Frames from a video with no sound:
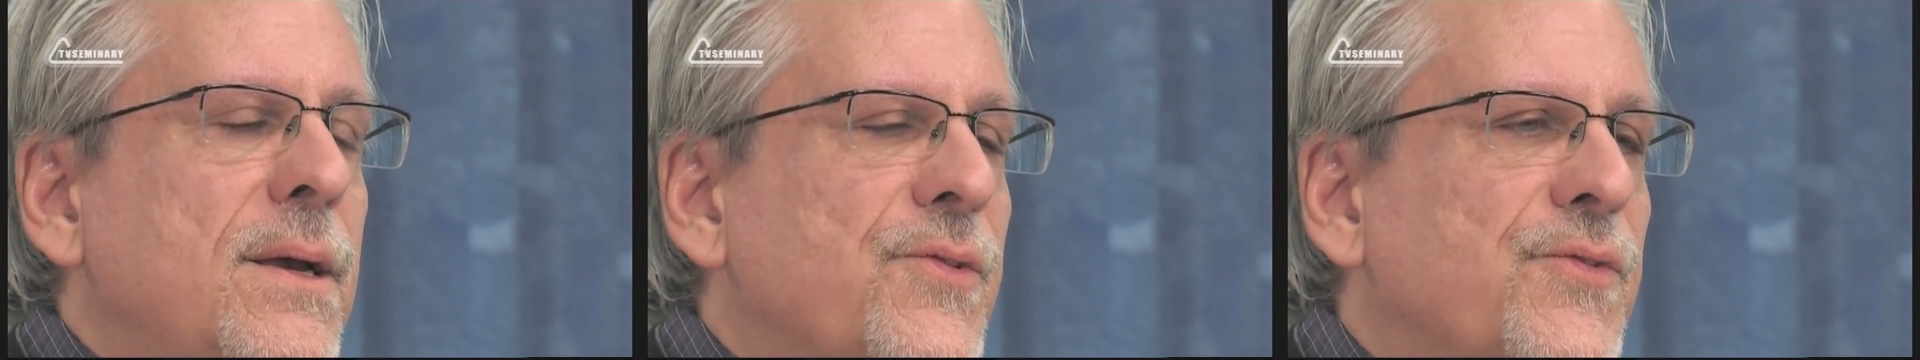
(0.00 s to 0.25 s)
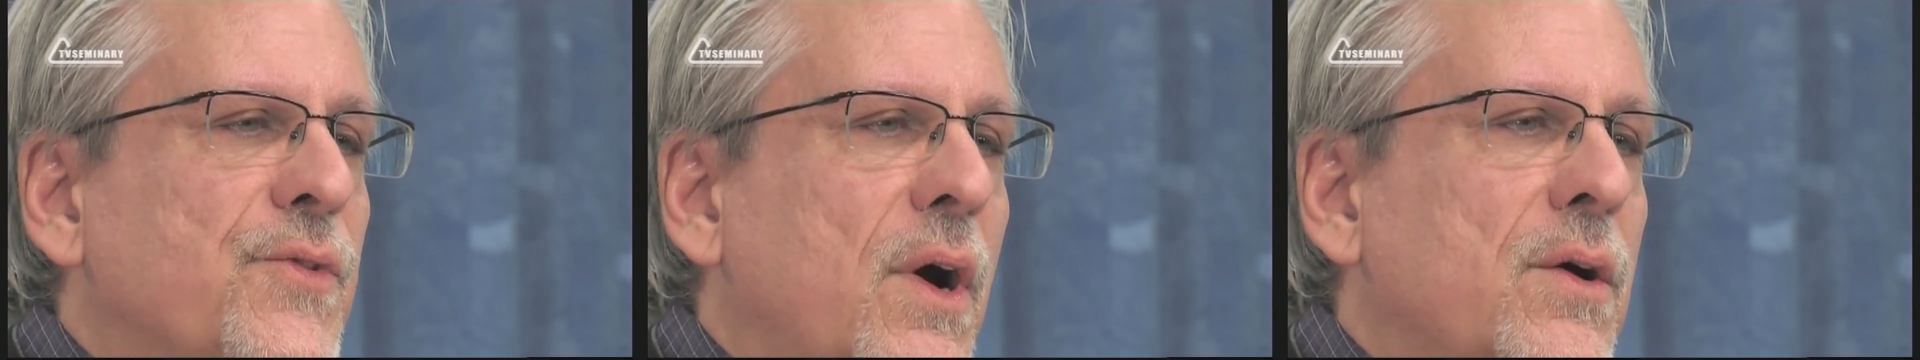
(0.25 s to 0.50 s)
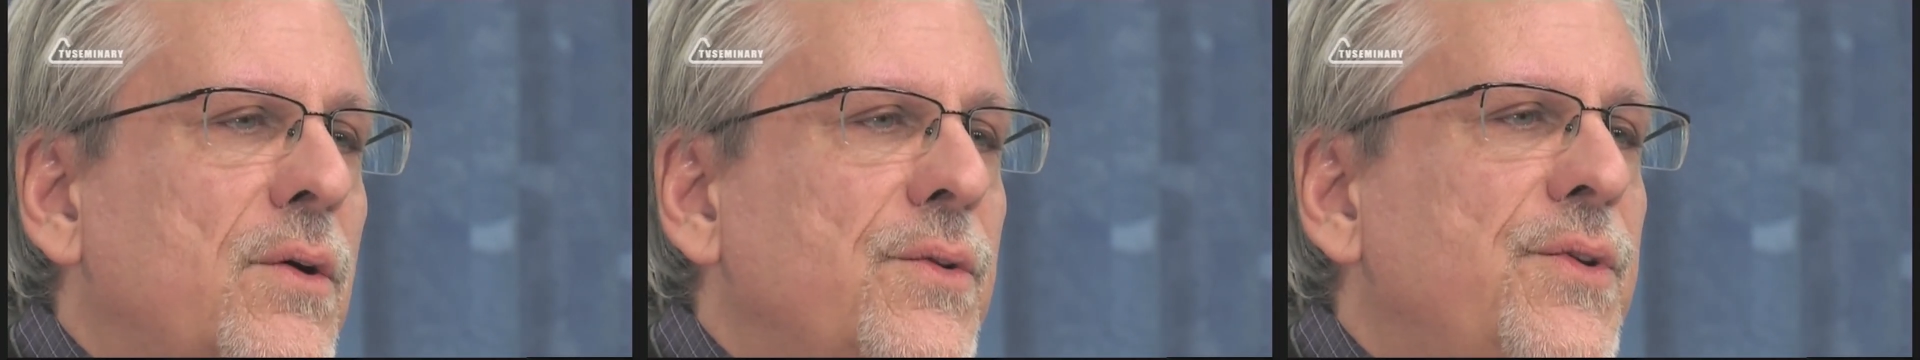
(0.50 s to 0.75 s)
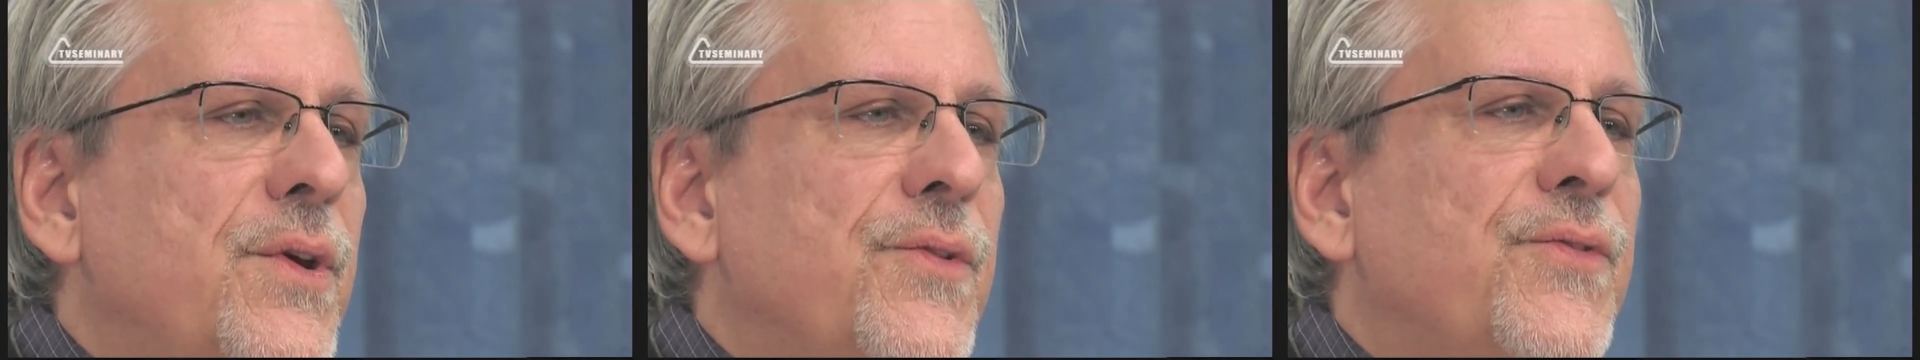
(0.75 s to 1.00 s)
struggled
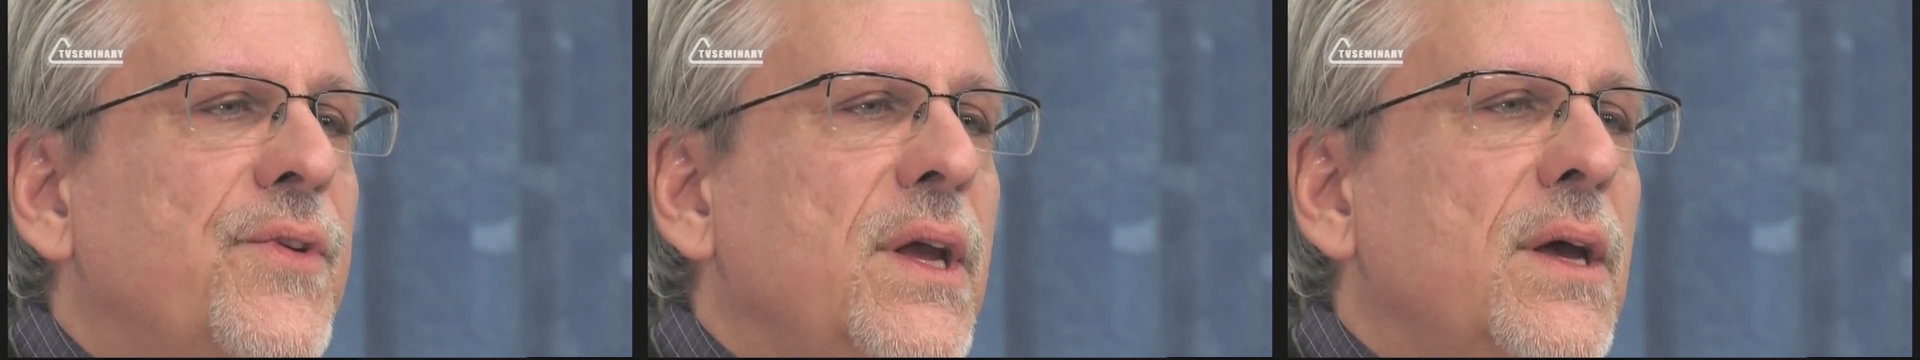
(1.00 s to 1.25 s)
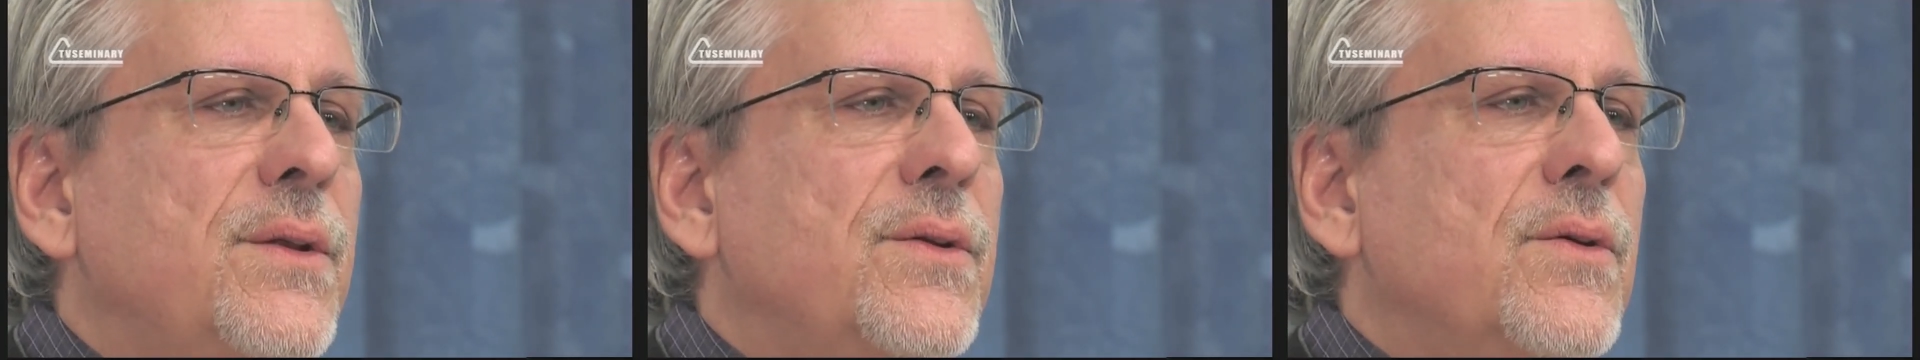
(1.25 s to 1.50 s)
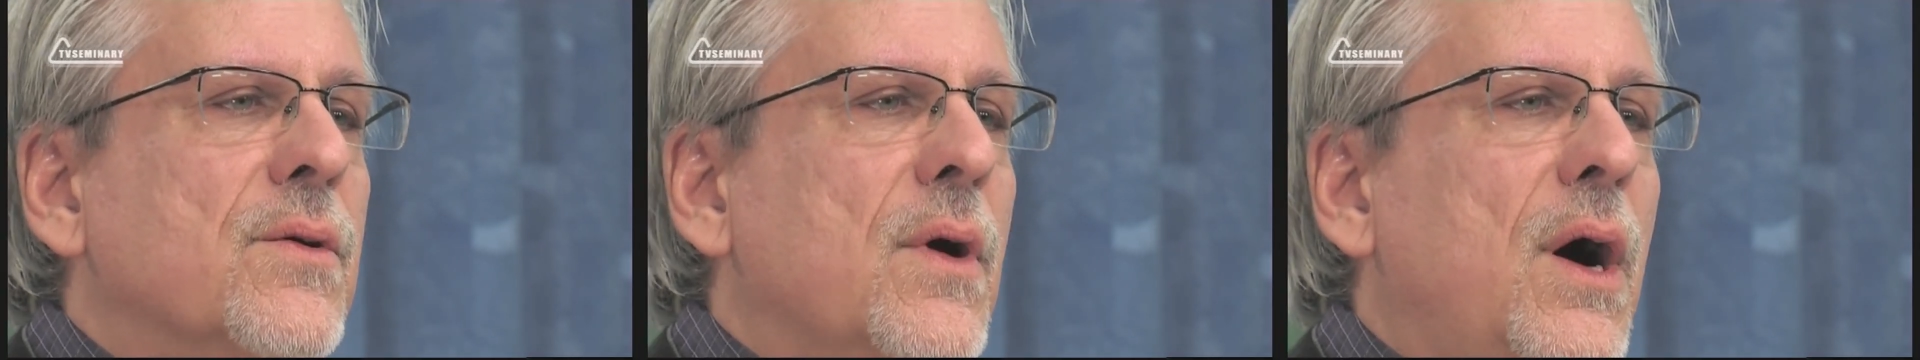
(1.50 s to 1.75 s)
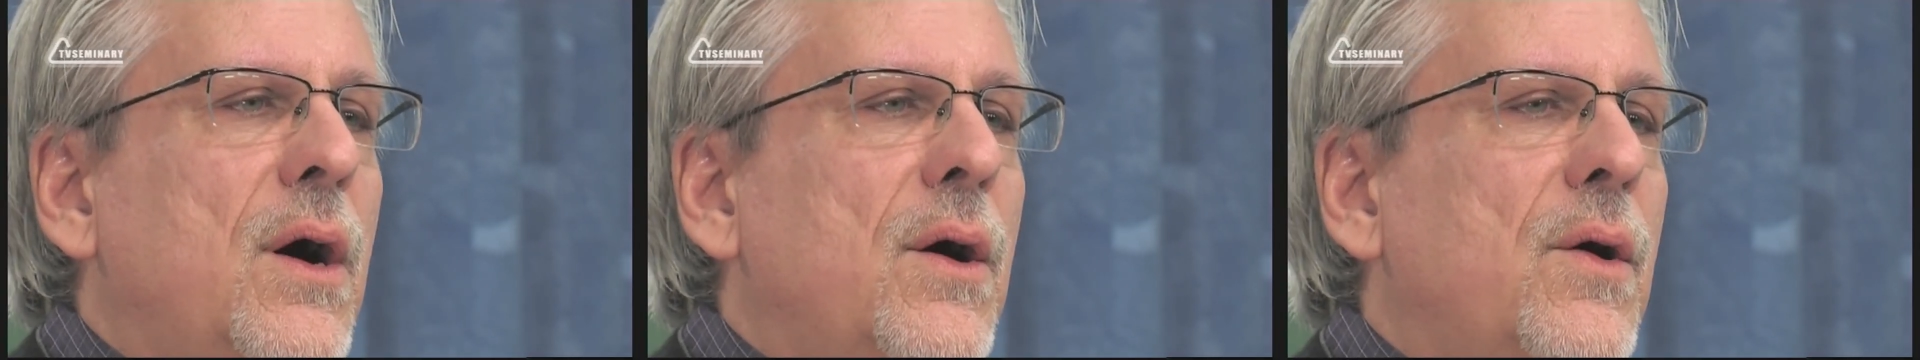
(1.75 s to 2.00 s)
to see it
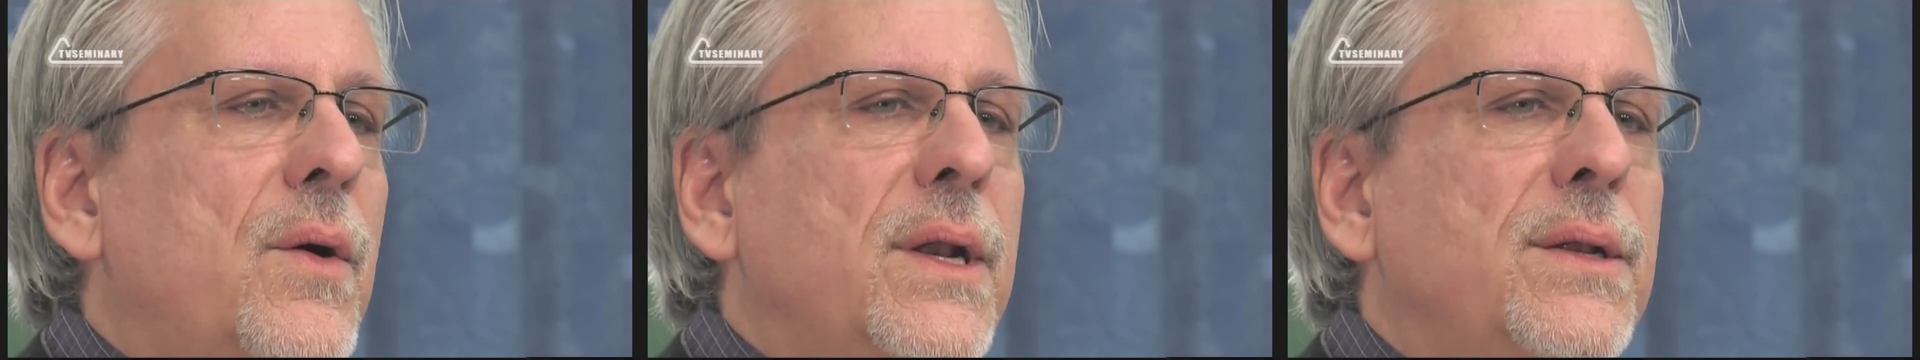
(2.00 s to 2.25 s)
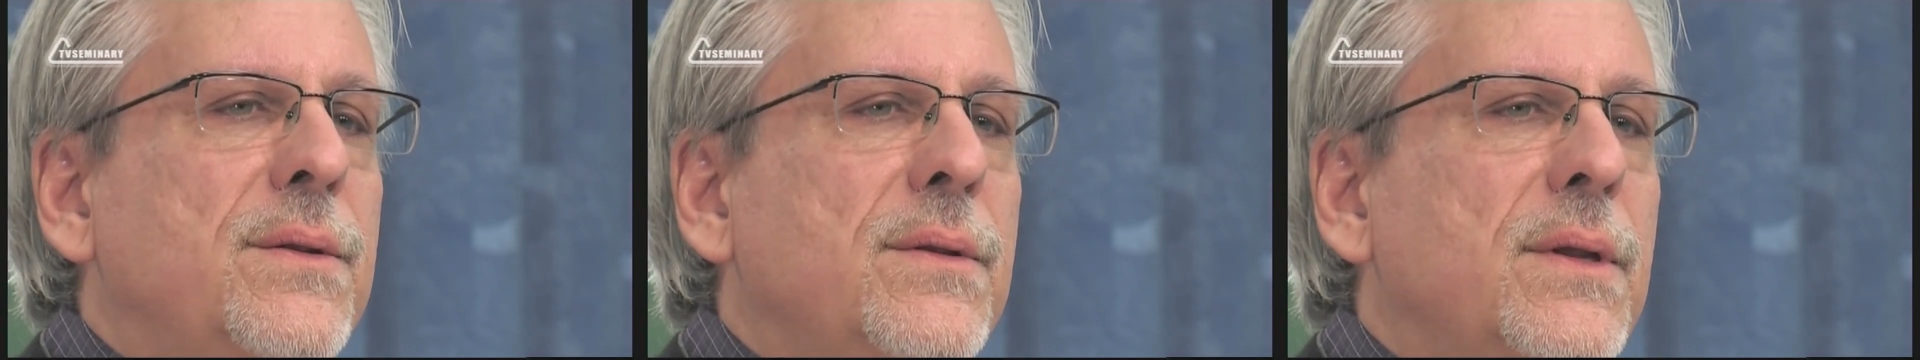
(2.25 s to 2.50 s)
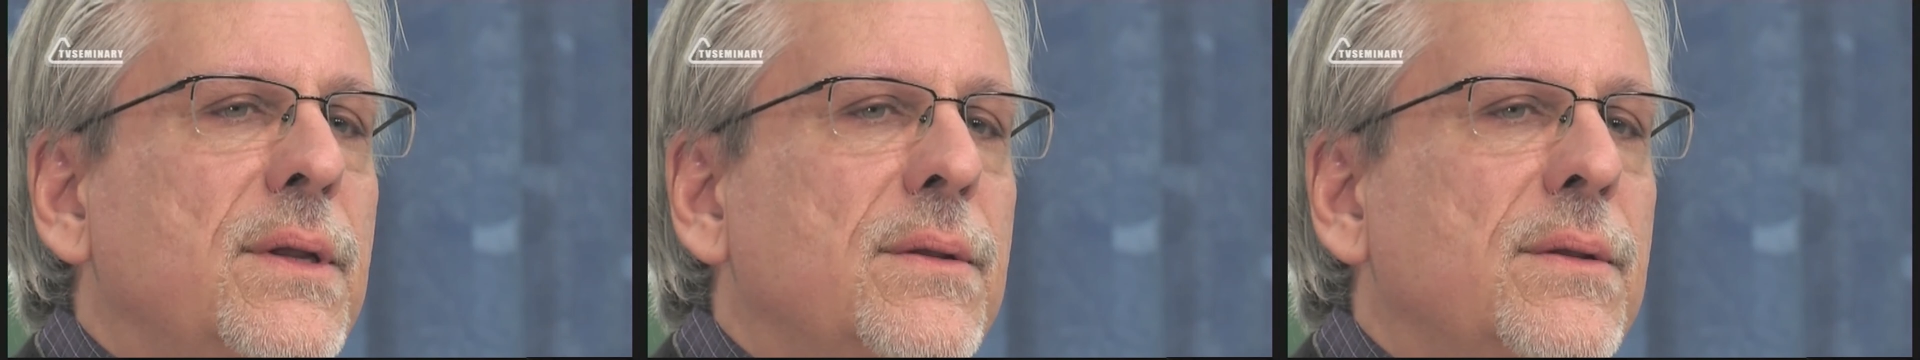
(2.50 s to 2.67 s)
grow, and